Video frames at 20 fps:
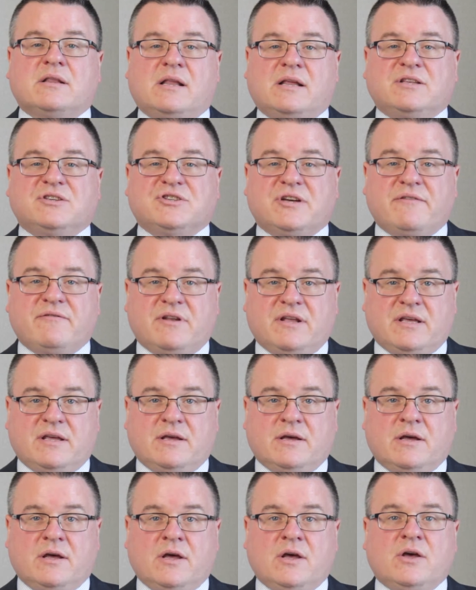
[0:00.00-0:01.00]
longevity
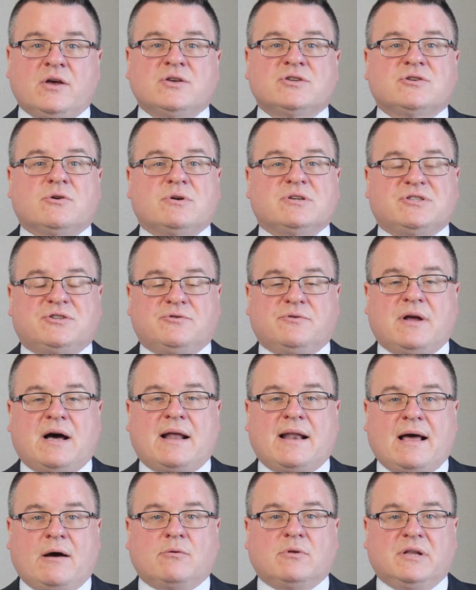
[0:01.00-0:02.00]
so as to
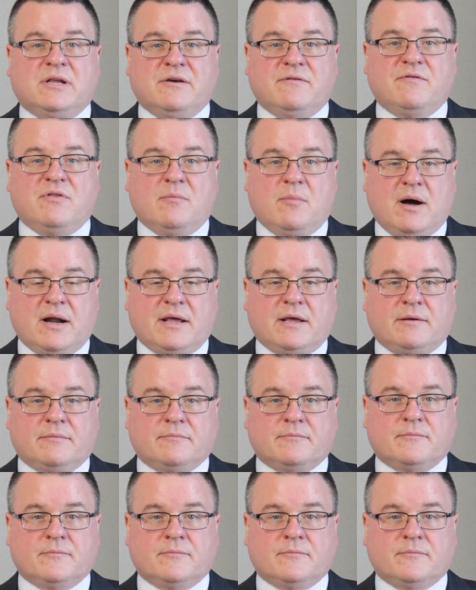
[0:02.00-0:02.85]
not outlive the money.